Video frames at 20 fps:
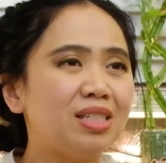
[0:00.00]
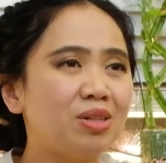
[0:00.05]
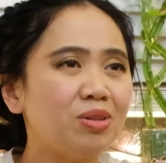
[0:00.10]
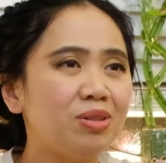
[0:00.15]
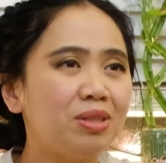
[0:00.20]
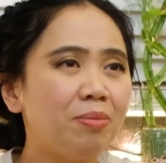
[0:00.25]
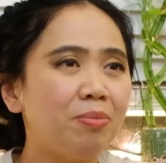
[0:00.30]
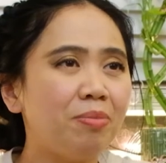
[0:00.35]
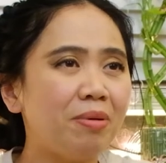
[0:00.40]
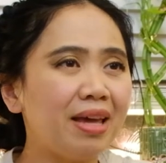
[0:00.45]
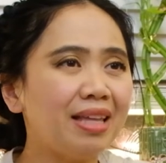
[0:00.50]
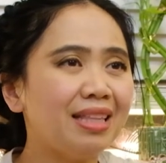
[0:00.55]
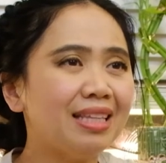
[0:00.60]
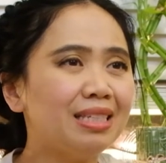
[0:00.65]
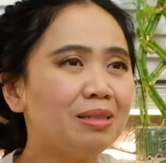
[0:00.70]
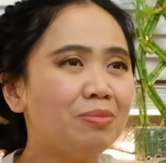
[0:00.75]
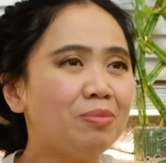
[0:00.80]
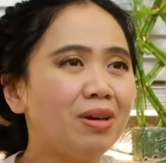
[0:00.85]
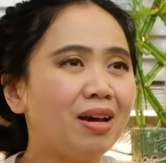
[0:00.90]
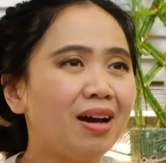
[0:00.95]
So the band
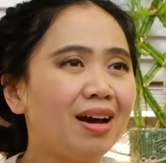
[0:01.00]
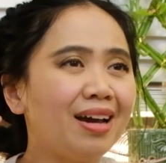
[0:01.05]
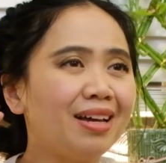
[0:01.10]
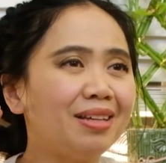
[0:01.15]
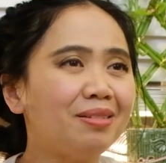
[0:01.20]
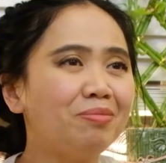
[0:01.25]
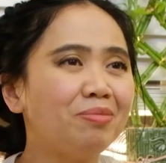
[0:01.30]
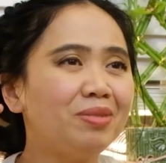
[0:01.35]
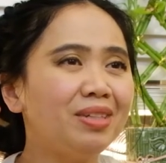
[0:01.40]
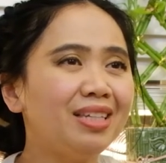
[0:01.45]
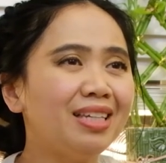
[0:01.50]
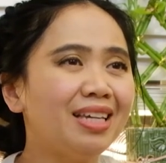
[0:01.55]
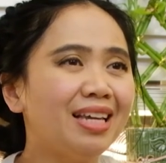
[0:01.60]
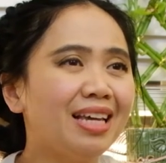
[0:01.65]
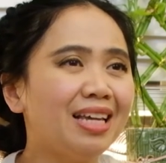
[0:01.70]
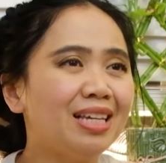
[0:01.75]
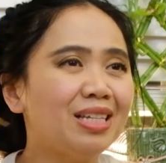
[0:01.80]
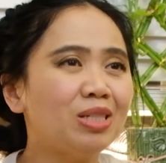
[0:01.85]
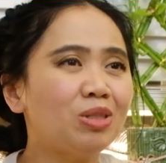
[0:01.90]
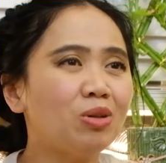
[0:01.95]
is behind me,
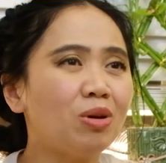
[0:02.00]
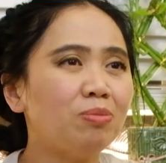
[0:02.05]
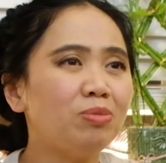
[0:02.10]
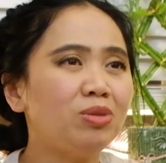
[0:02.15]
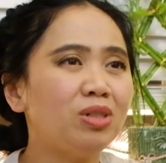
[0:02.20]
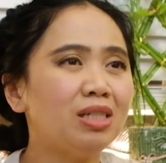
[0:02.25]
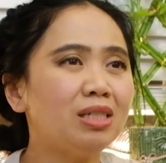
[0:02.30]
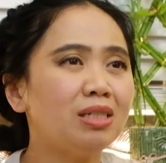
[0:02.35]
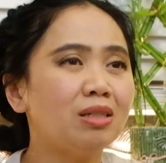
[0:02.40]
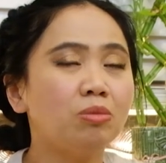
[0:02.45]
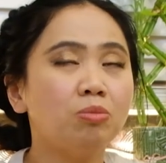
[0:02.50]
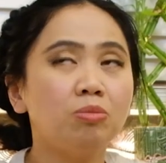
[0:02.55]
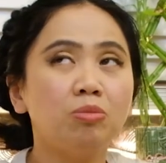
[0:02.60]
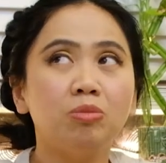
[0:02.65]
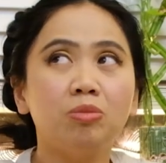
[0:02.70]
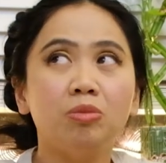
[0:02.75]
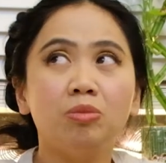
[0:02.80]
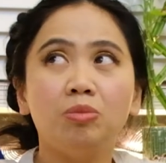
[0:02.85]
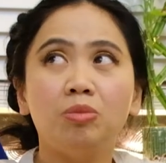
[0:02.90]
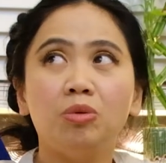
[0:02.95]
so I'm just
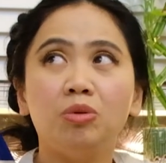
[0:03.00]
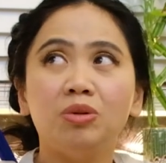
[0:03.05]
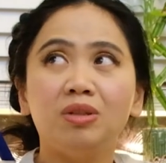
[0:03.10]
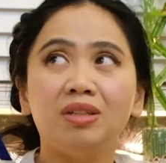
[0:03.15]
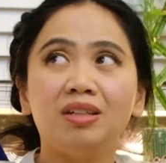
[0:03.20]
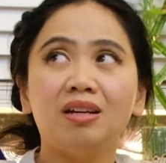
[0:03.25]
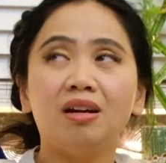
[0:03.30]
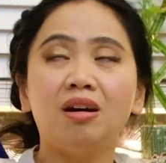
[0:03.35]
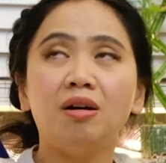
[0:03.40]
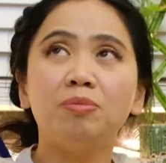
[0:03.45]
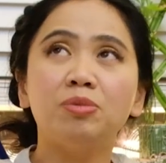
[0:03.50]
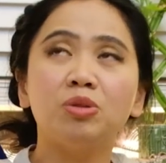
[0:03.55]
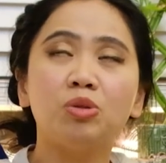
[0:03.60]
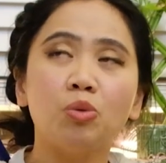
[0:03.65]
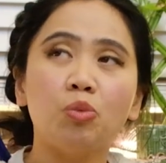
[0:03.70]
pulling up.